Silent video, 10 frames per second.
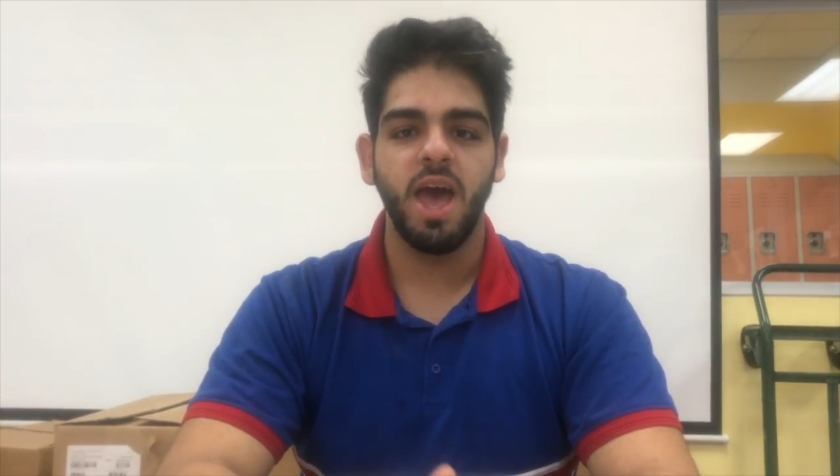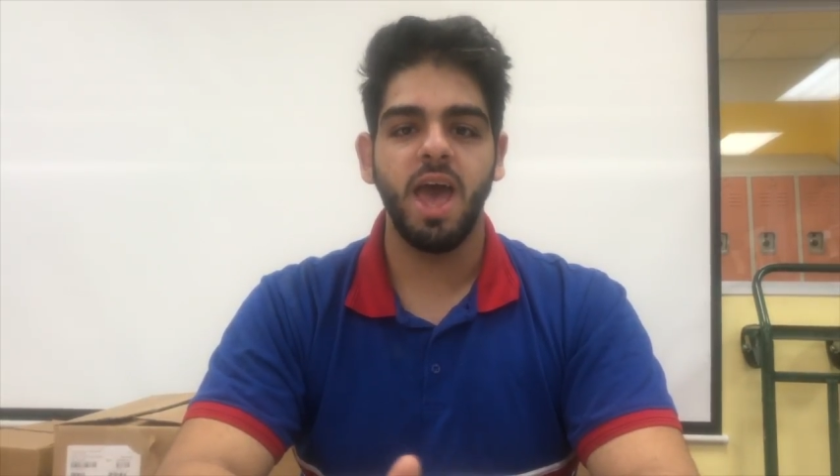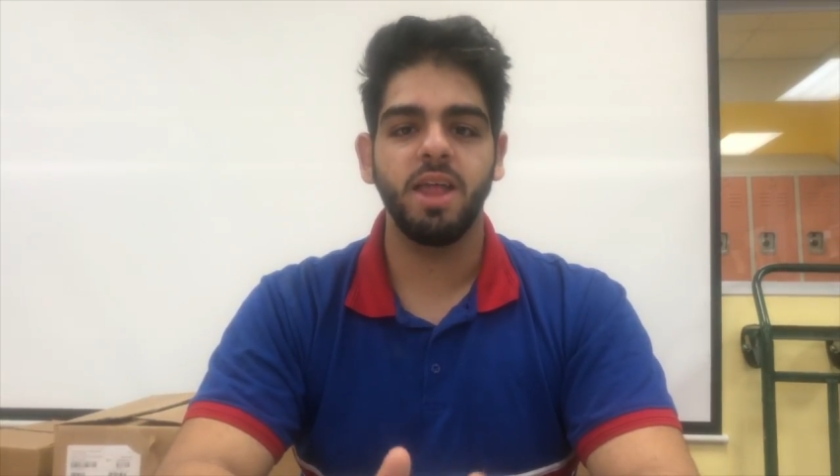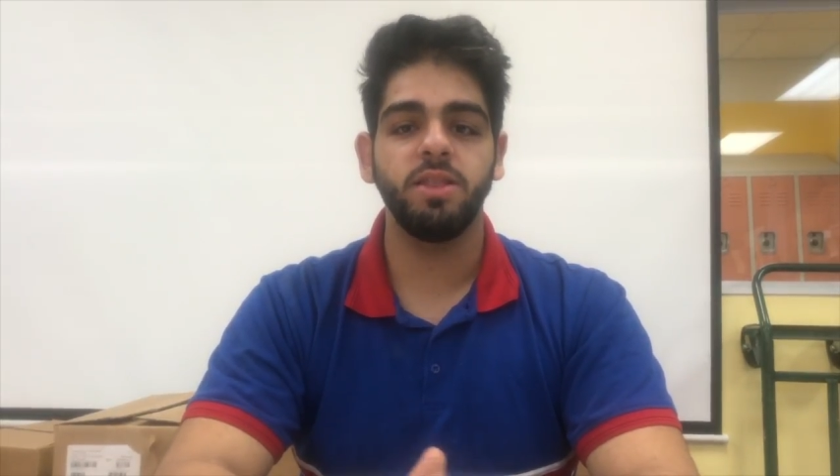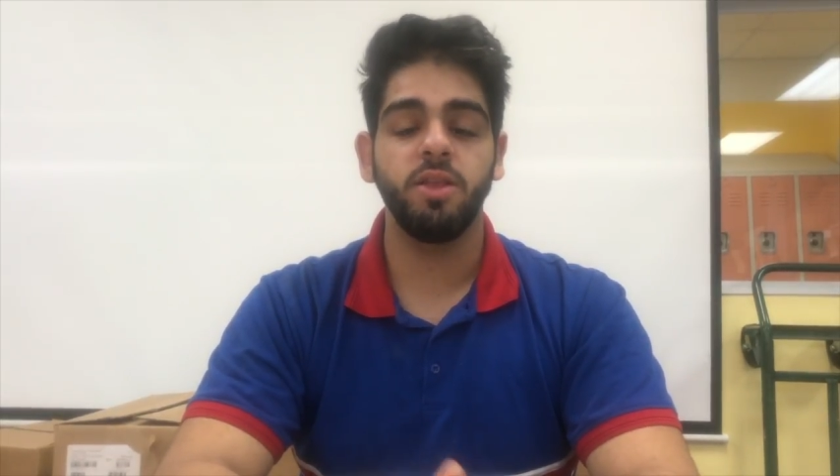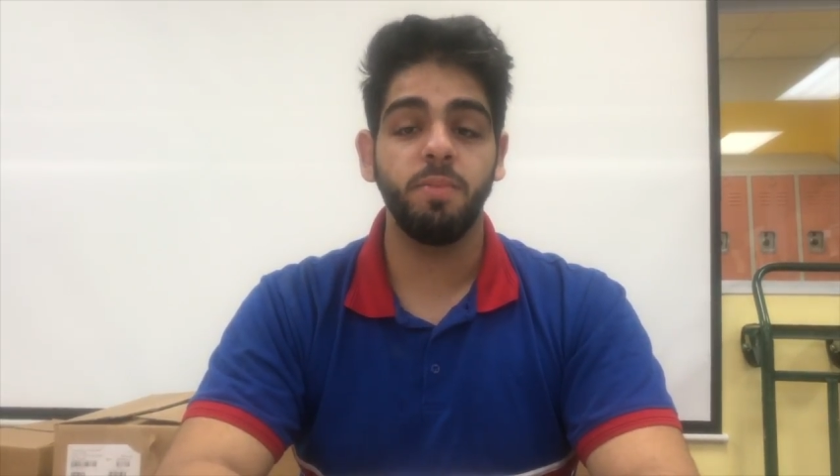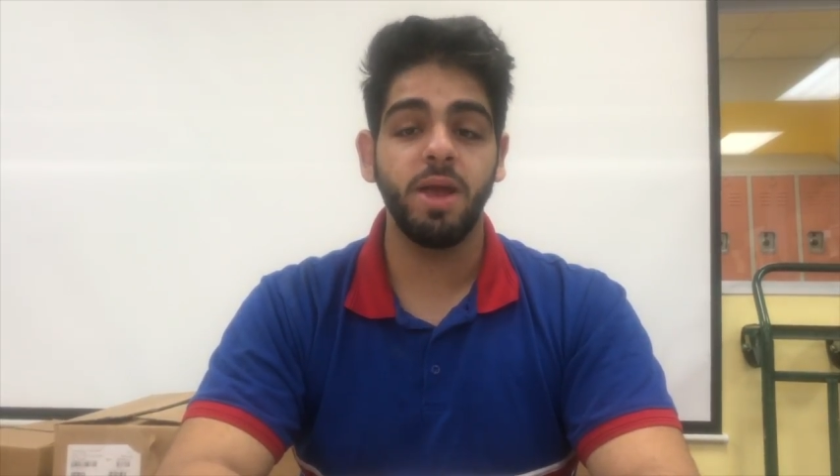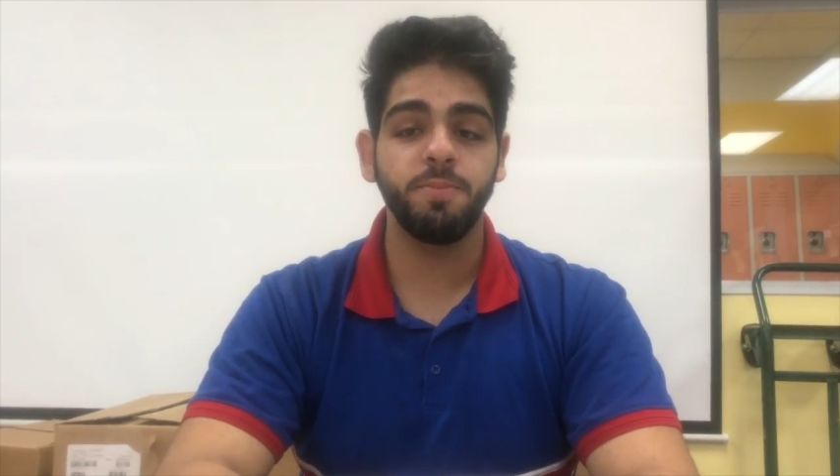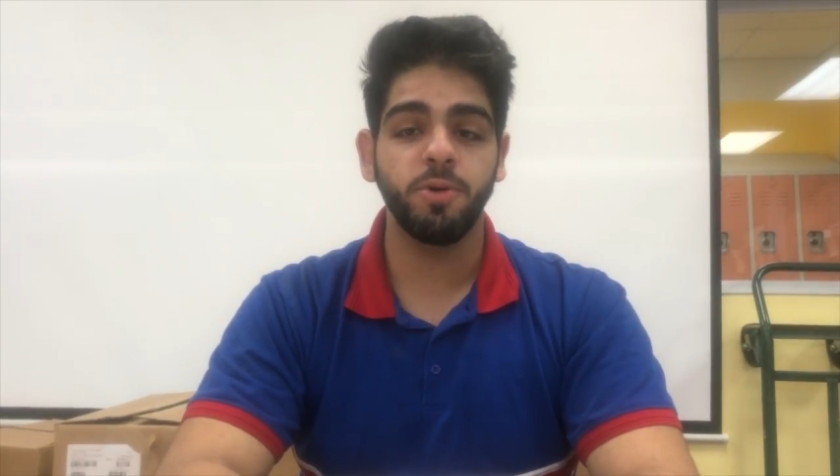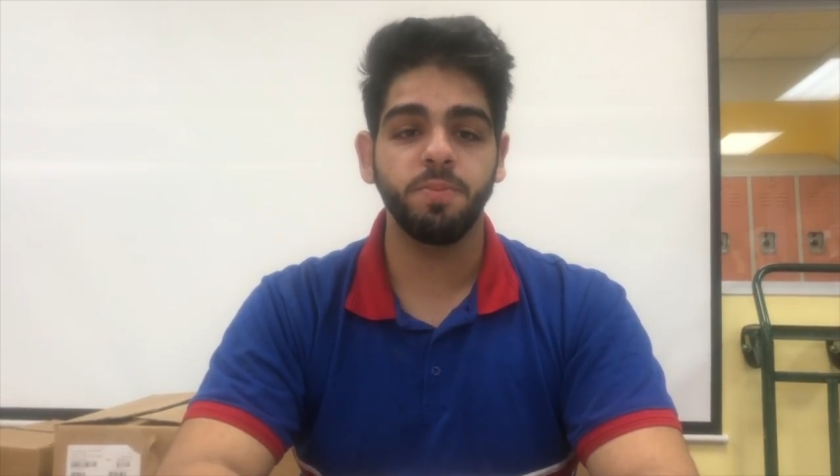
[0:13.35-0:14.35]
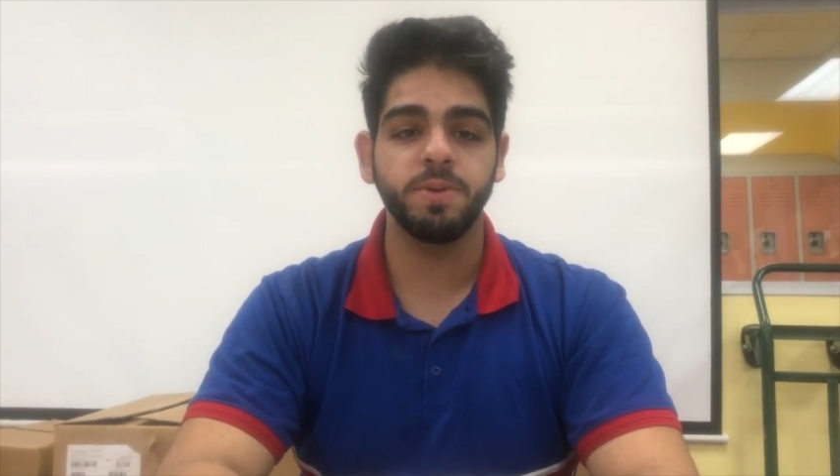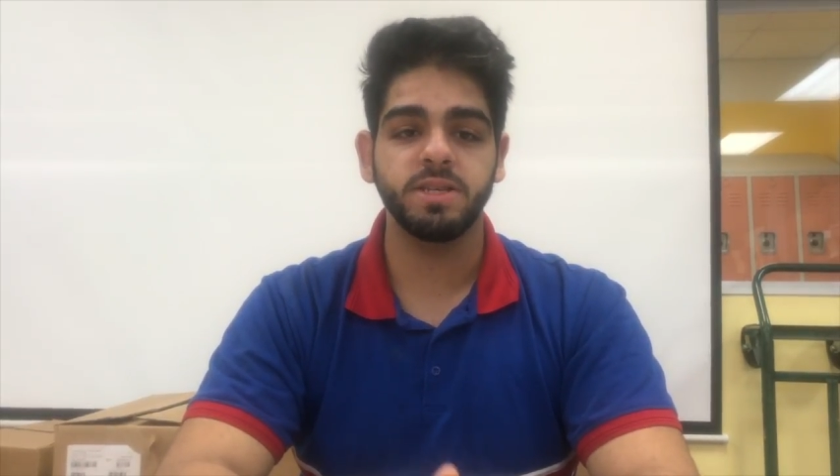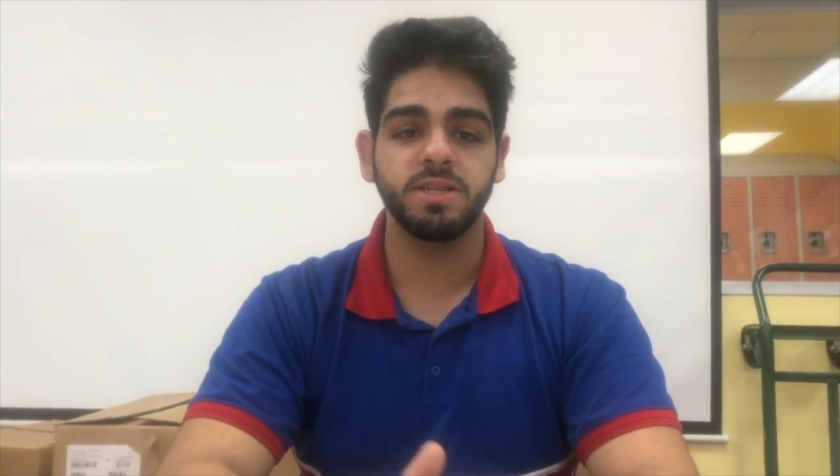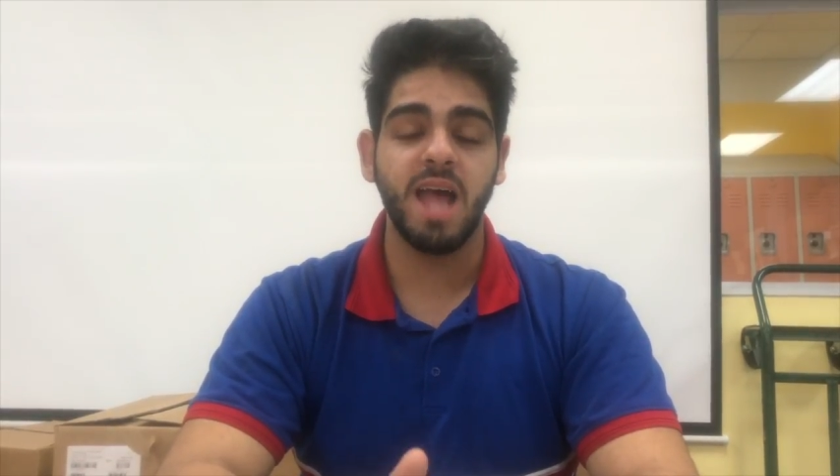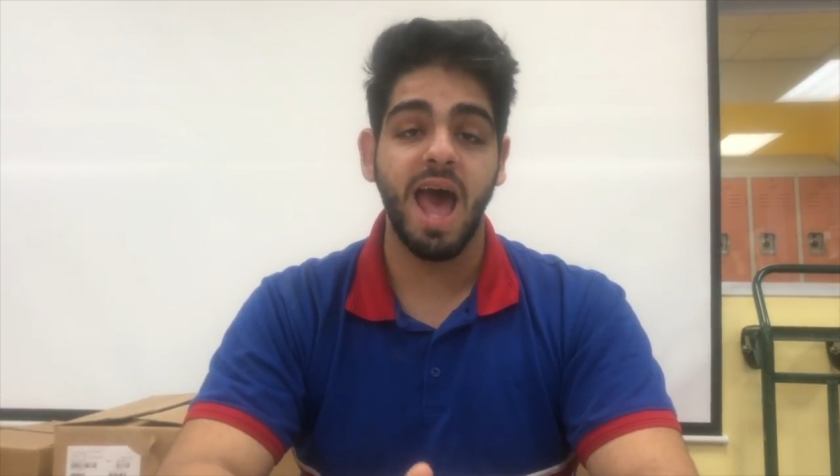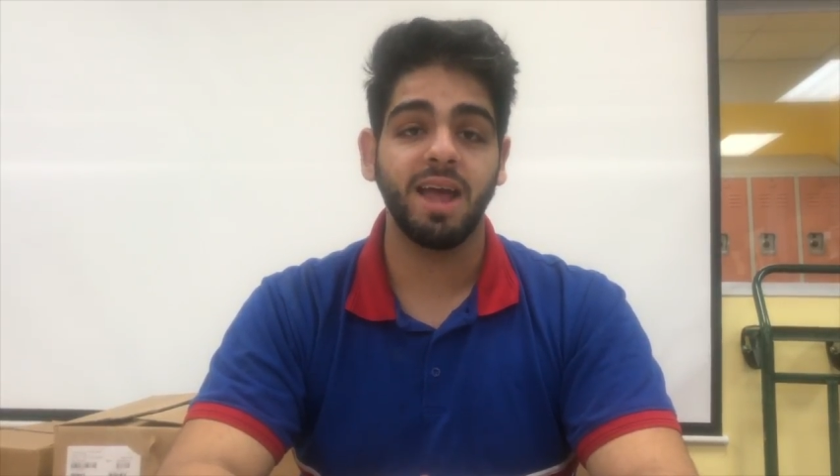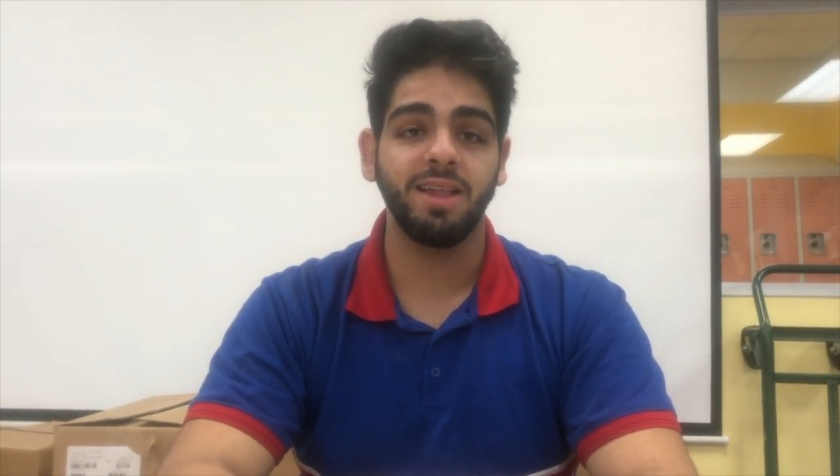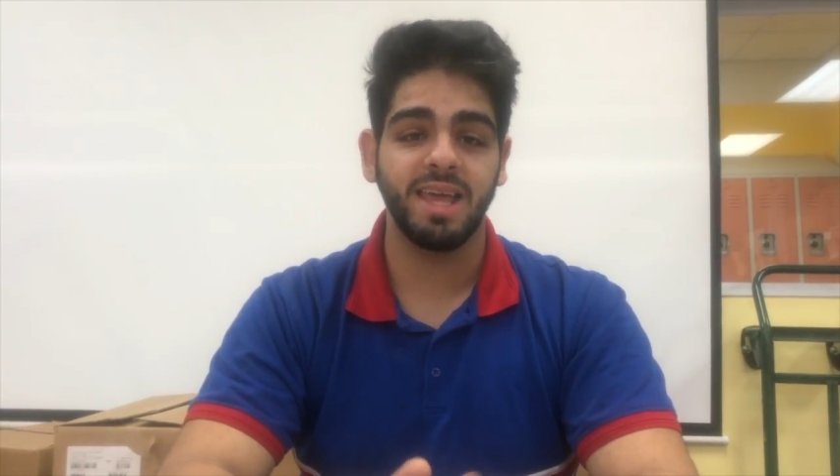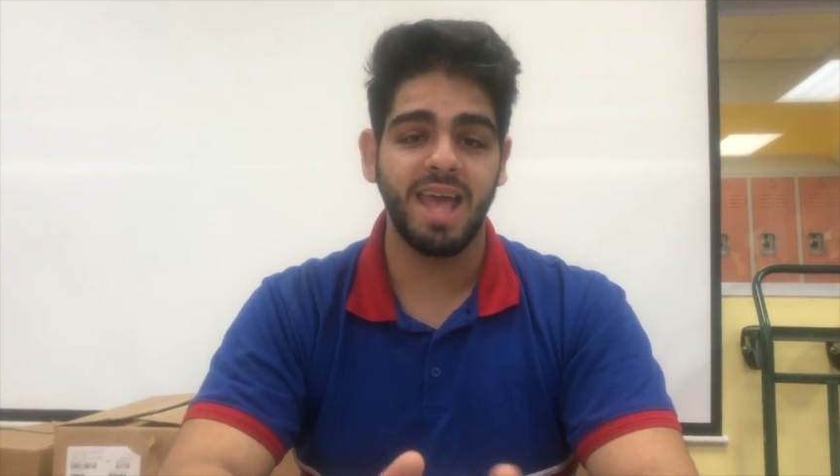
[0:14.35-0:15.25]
and their main purpose is to act like